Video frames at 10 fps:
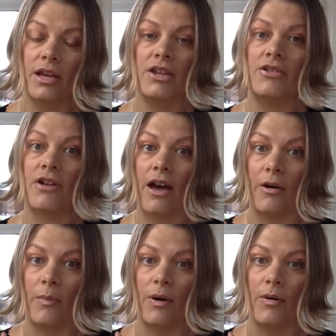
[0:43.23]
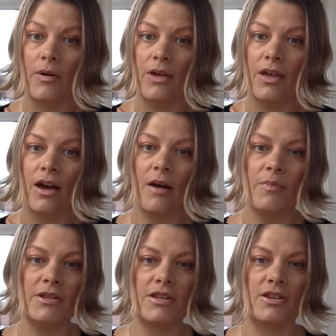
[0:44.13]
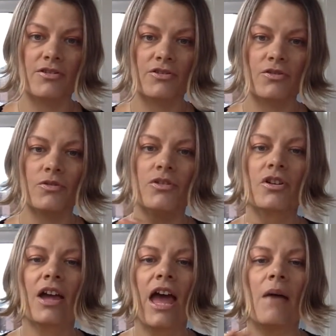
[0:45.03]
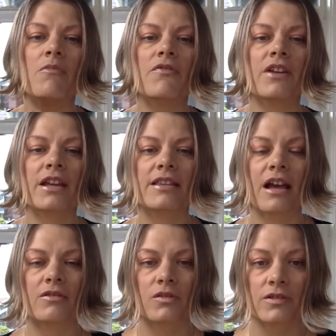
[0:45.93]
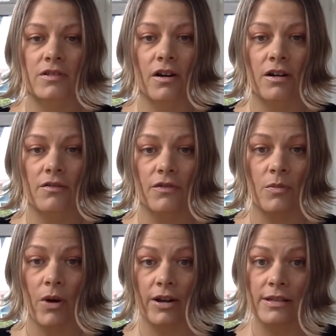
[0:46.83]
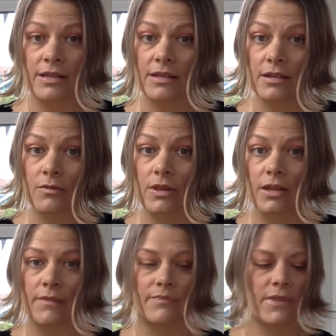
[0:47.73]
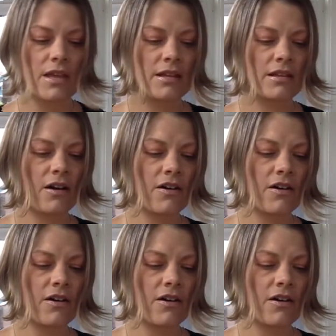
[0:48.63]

in your elbow, up into your shoulder, and moving it down towards the heart for the body to deal with it. Now